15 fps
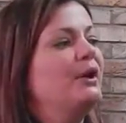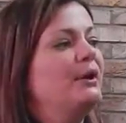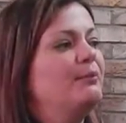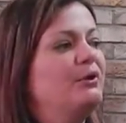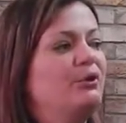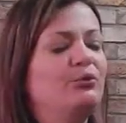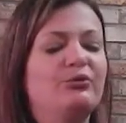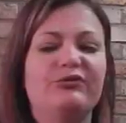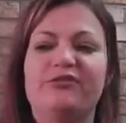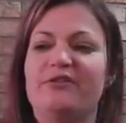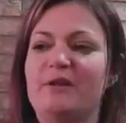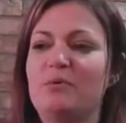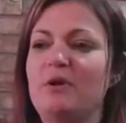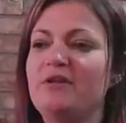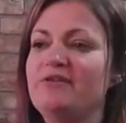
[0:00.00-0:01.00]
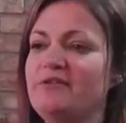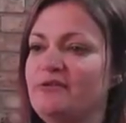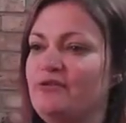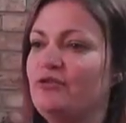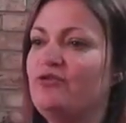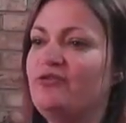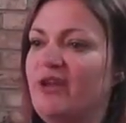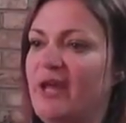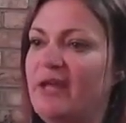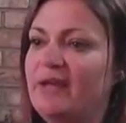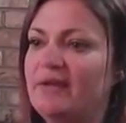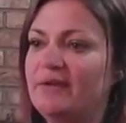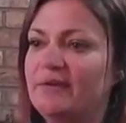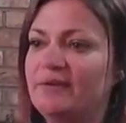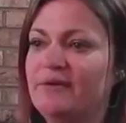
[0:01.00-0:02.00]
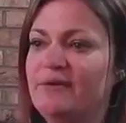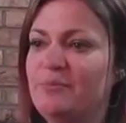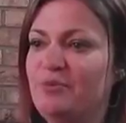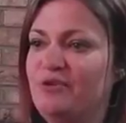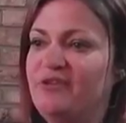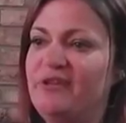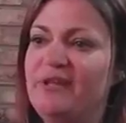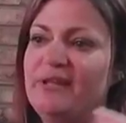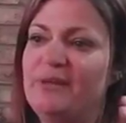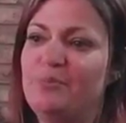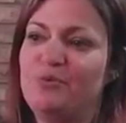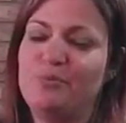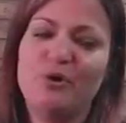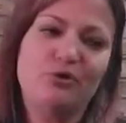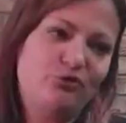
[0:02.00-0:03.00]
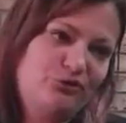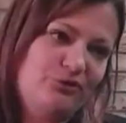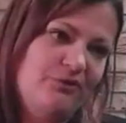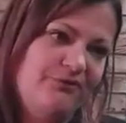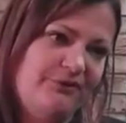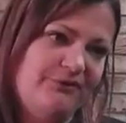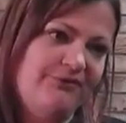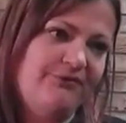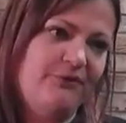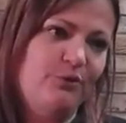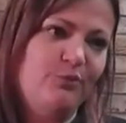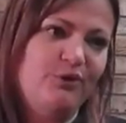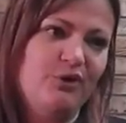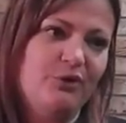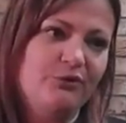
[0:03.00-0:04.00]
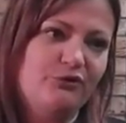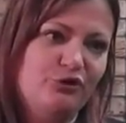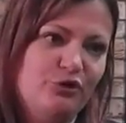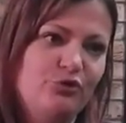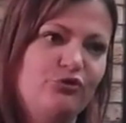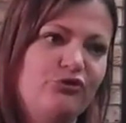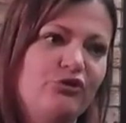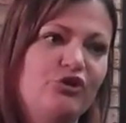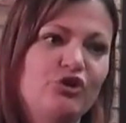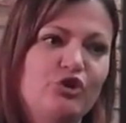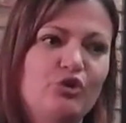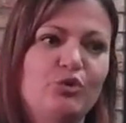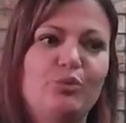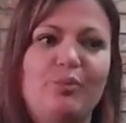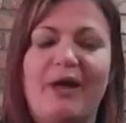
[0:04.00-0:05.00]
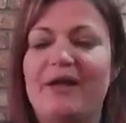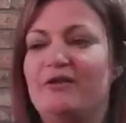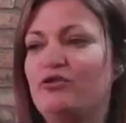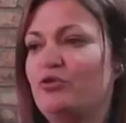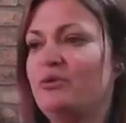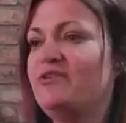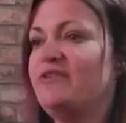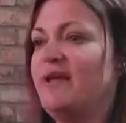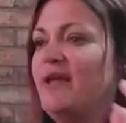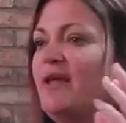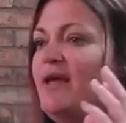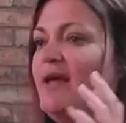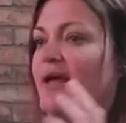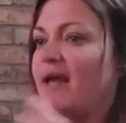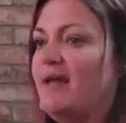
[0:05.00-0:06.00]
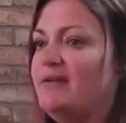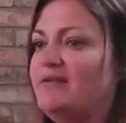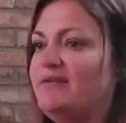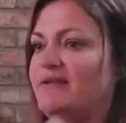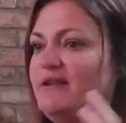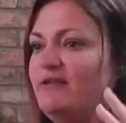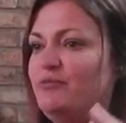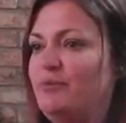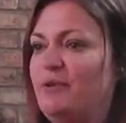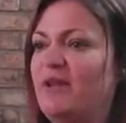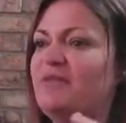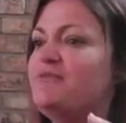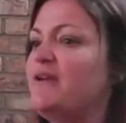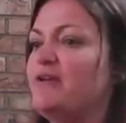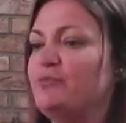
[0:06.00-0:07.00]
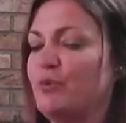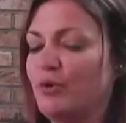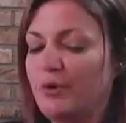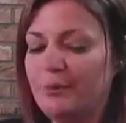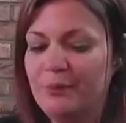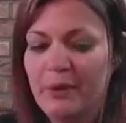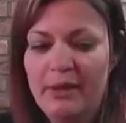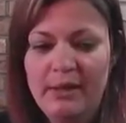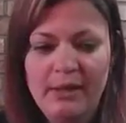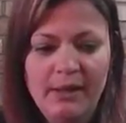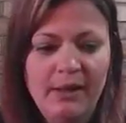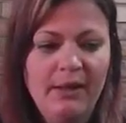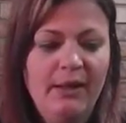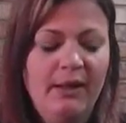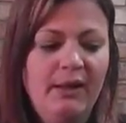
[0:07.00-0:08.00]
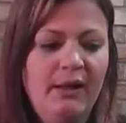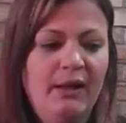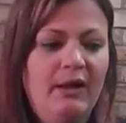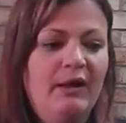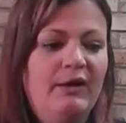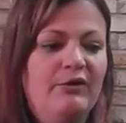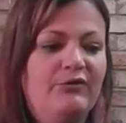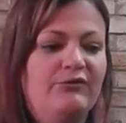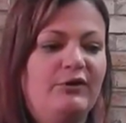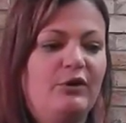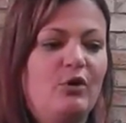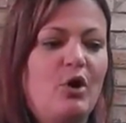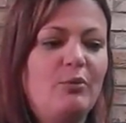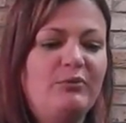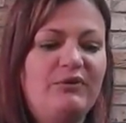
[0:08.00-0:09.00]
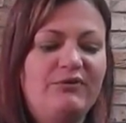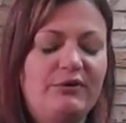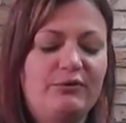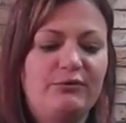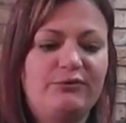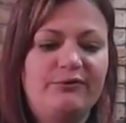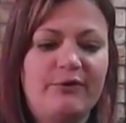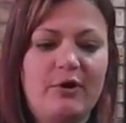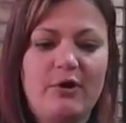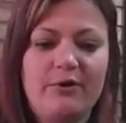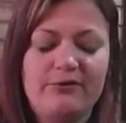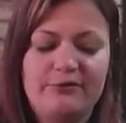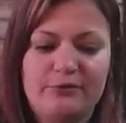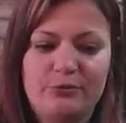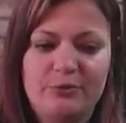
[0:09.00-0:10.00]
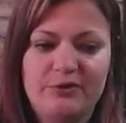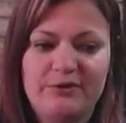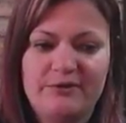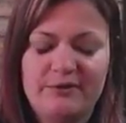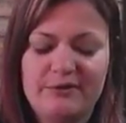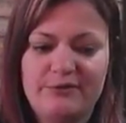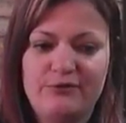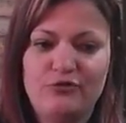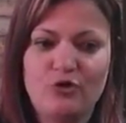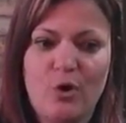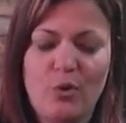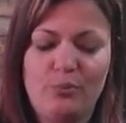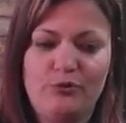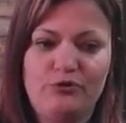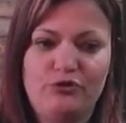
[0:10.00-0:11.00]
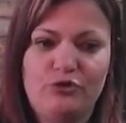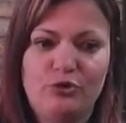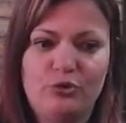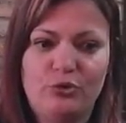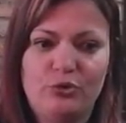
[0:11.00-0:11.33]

because they wanted to take the particular promotion of this film beyond YouTube and Twitter and things and Facebook. So Omnivert was tasked with this job to